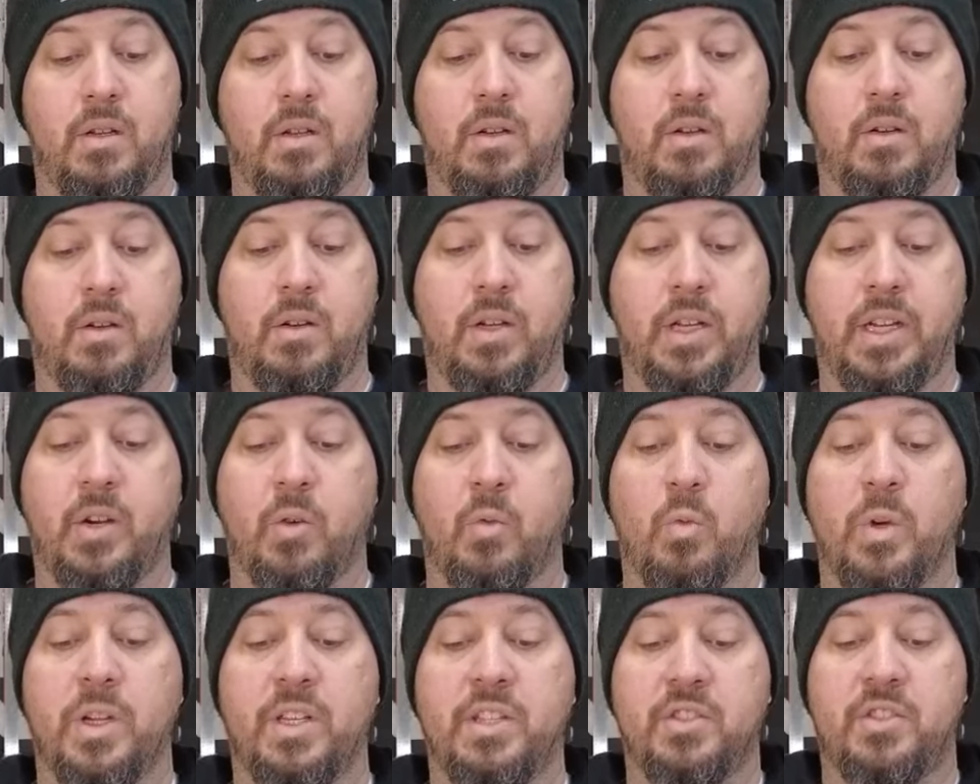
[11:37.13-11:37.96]
like a
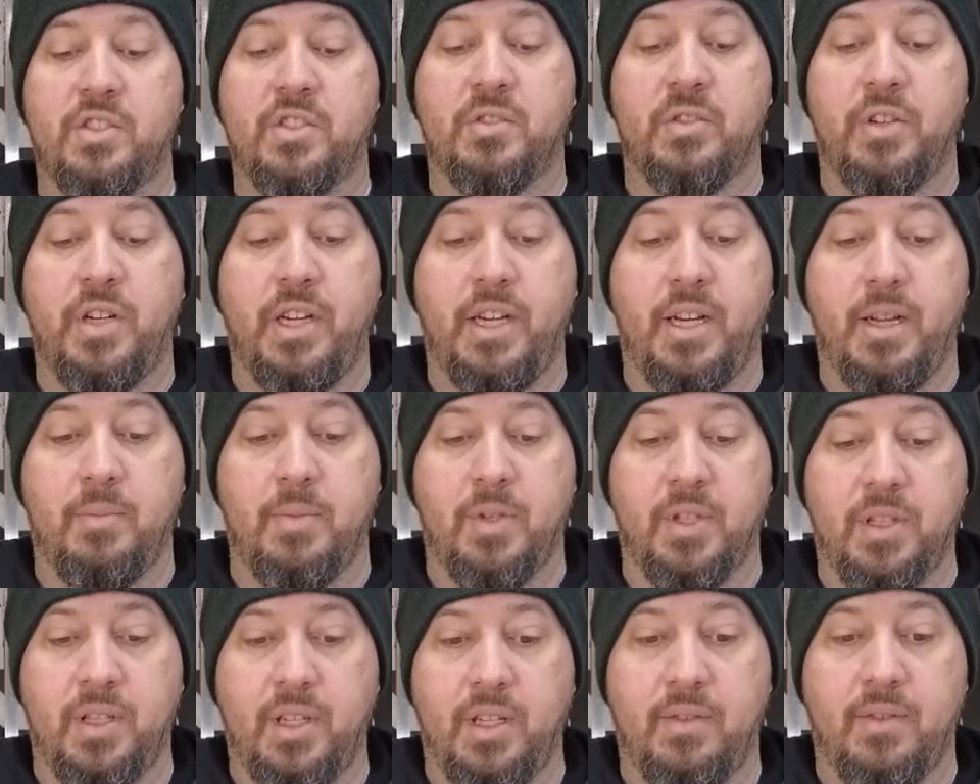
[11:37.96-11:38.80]
windscreen, I
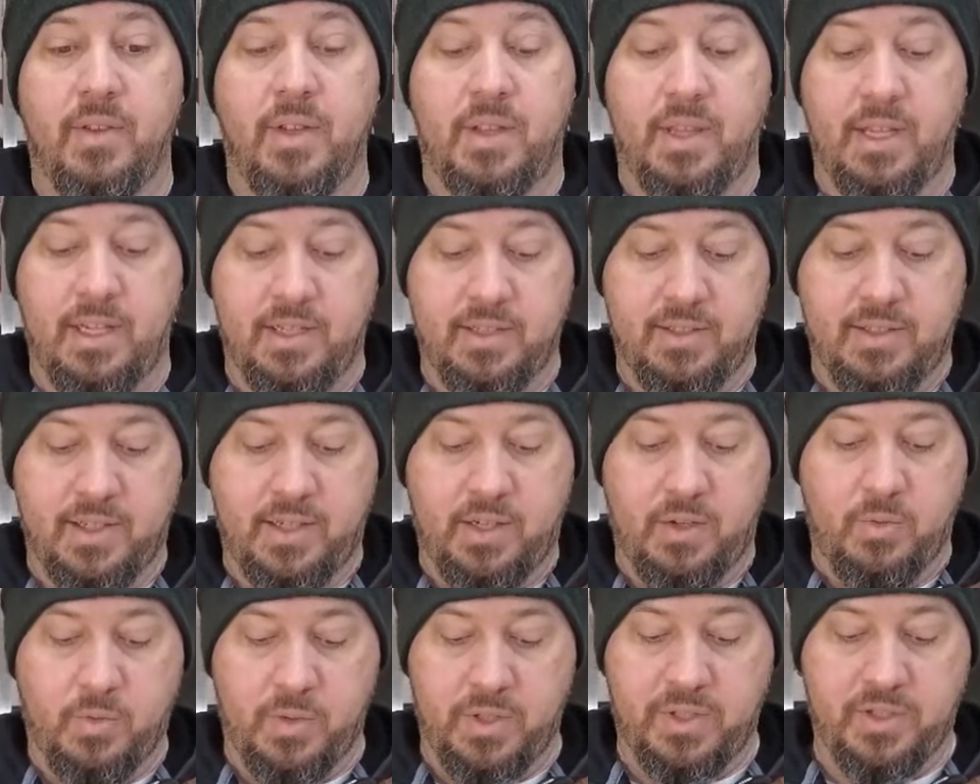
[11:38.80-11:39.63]
believe. I think it's like
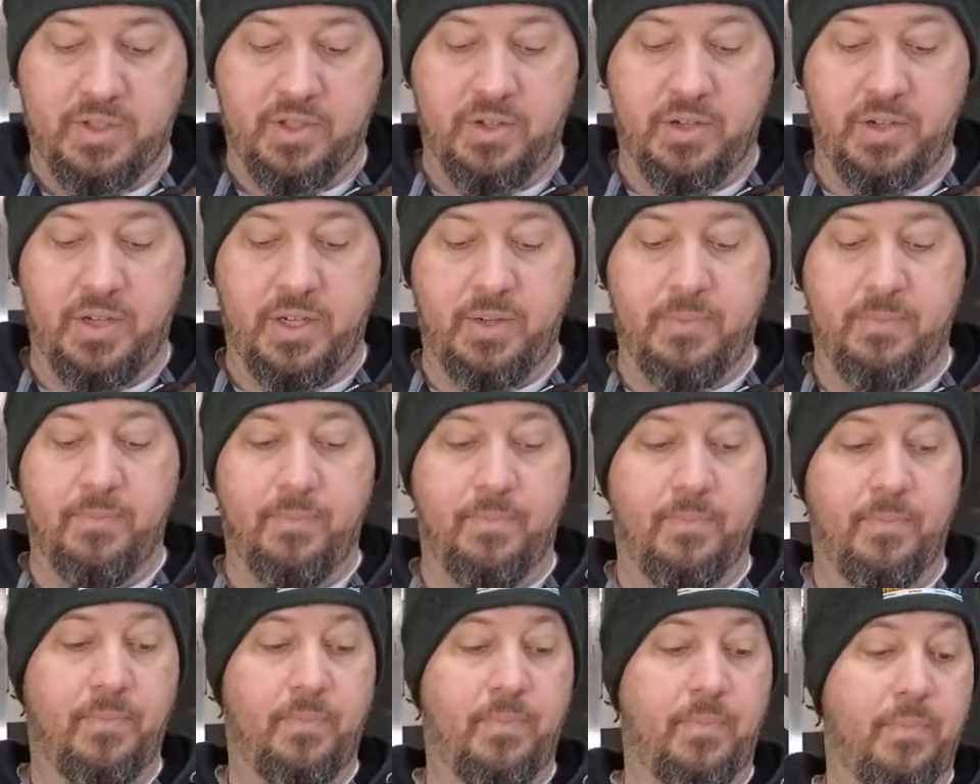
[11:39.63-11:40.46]
a windscreen.
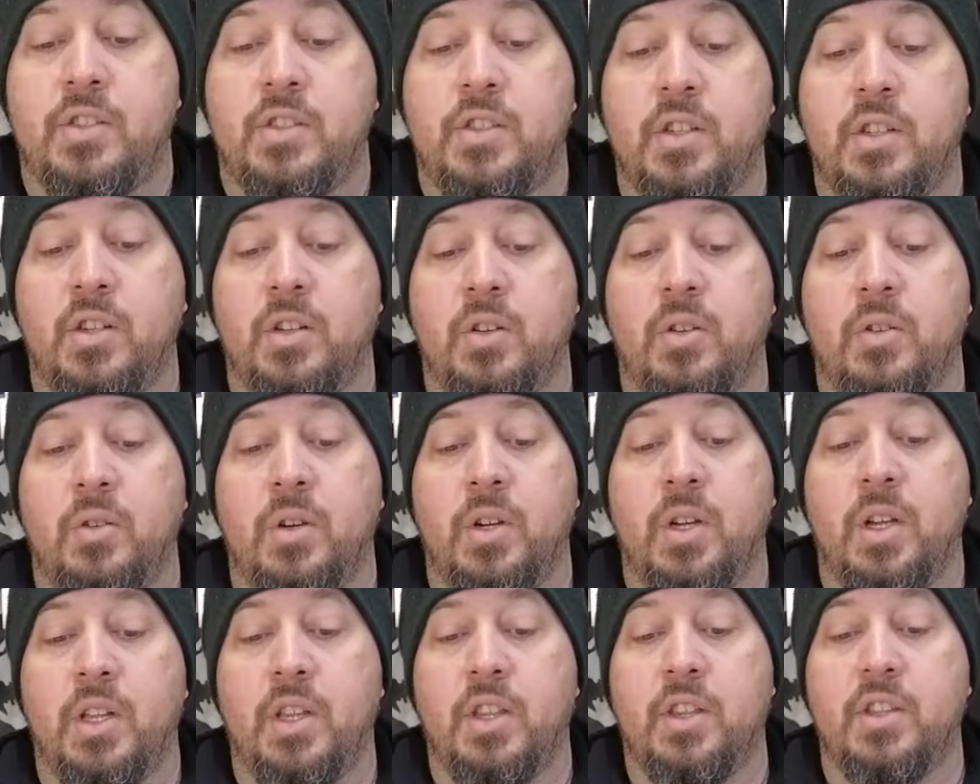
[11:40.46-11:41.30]
So
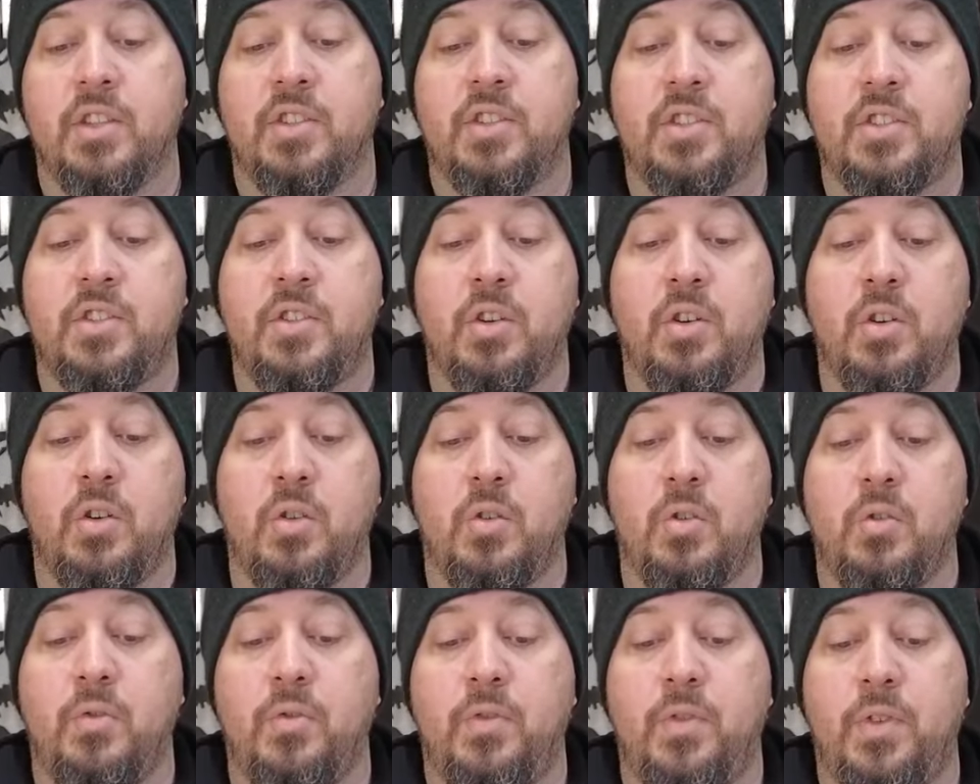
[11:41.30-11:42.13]
the
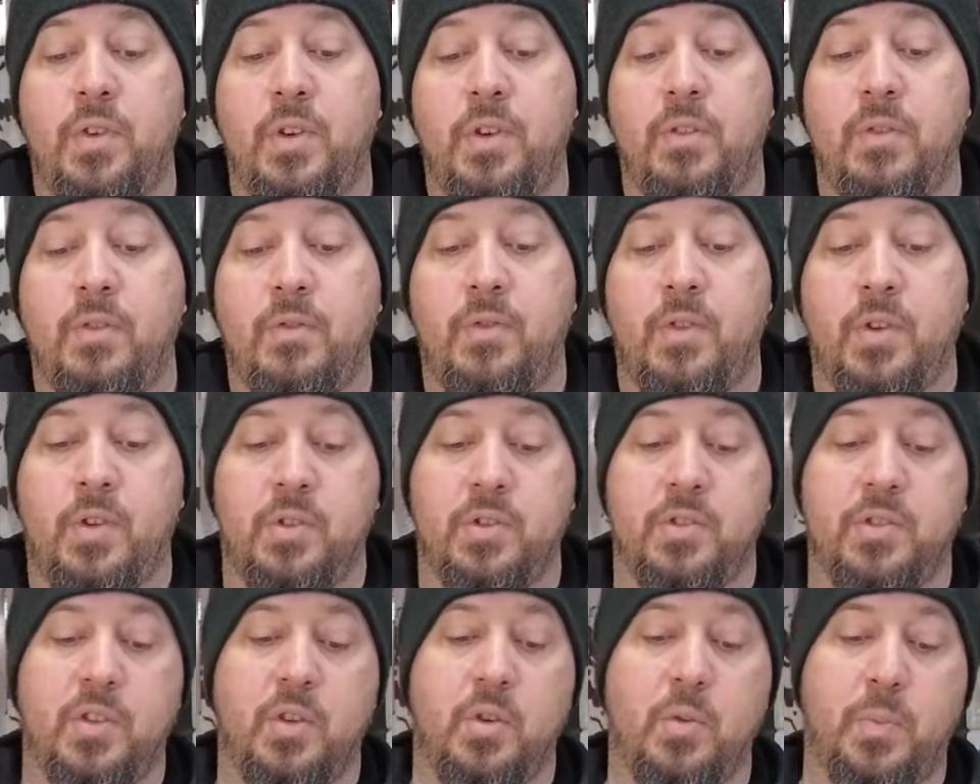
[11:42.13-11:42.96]
stove
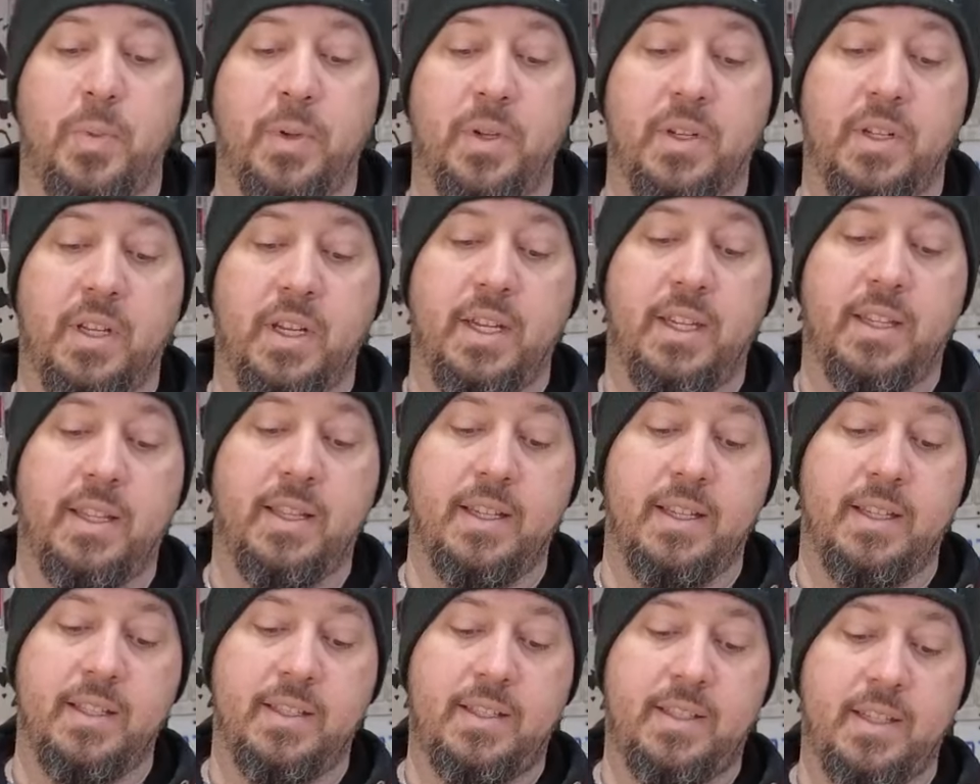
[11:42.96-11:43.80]
folds open like
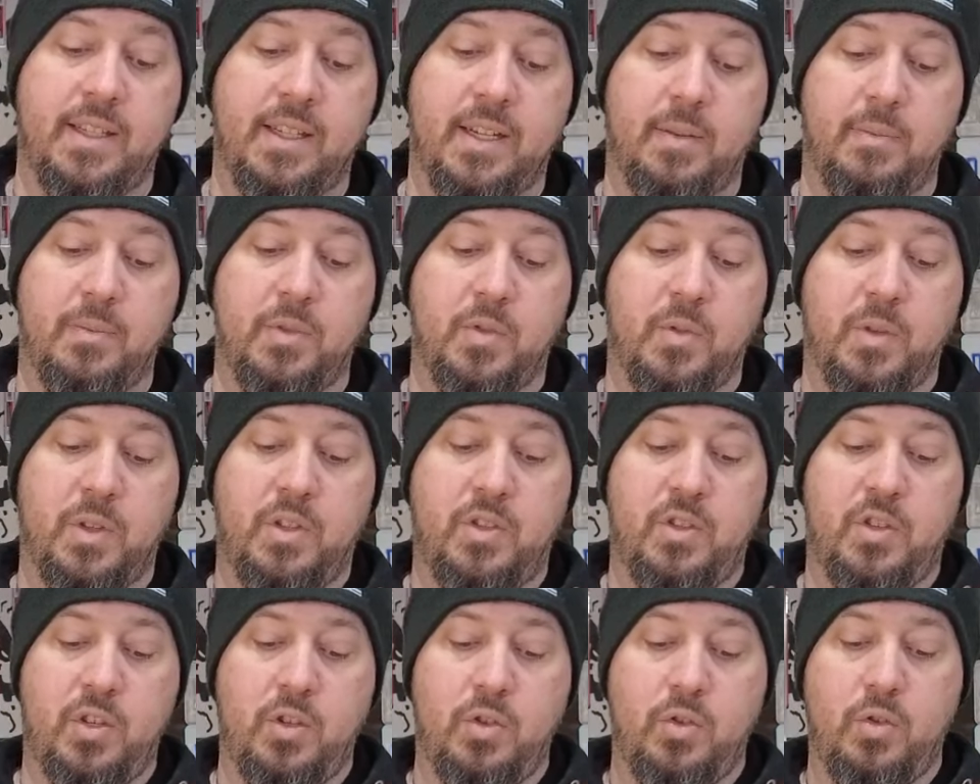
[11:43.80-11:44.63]
this. It comes with
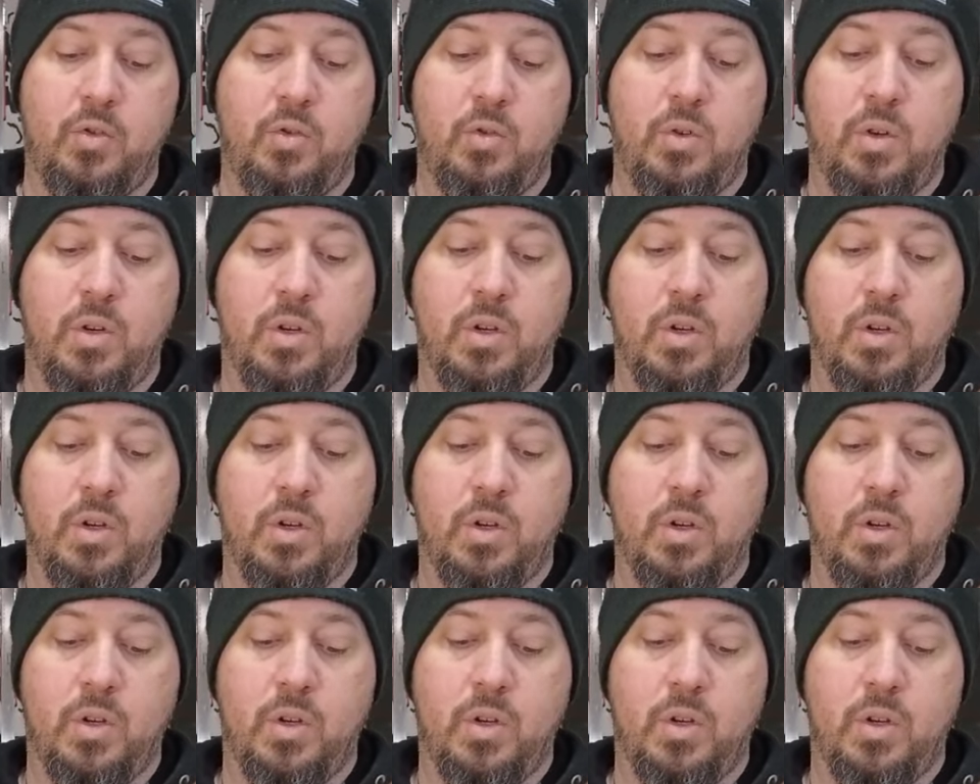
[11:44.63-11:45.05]
two